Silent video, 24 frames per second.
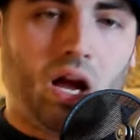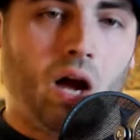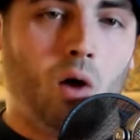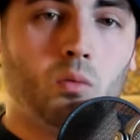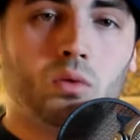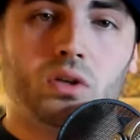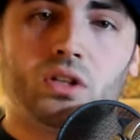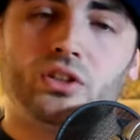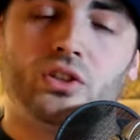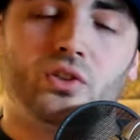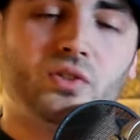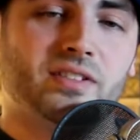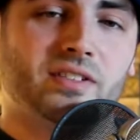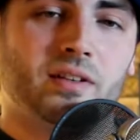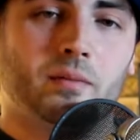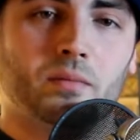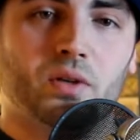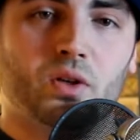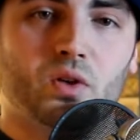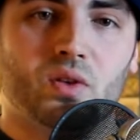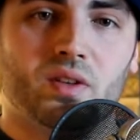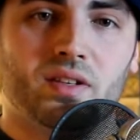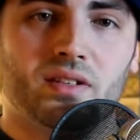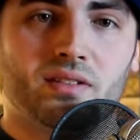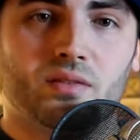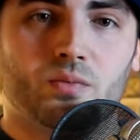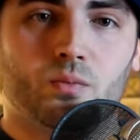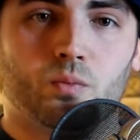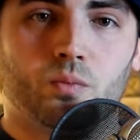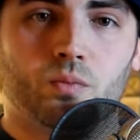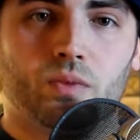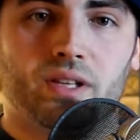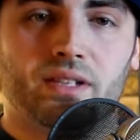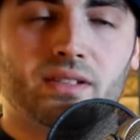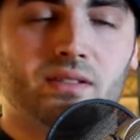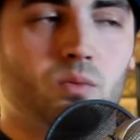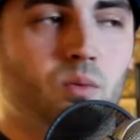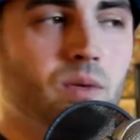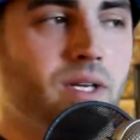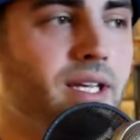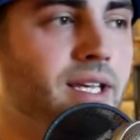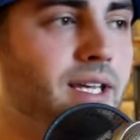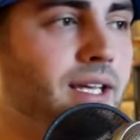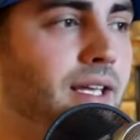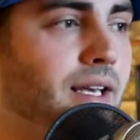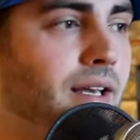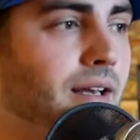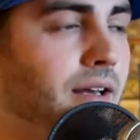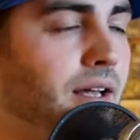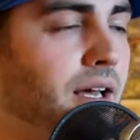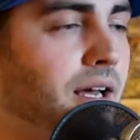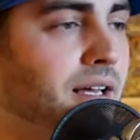I want to do something new this this weekend.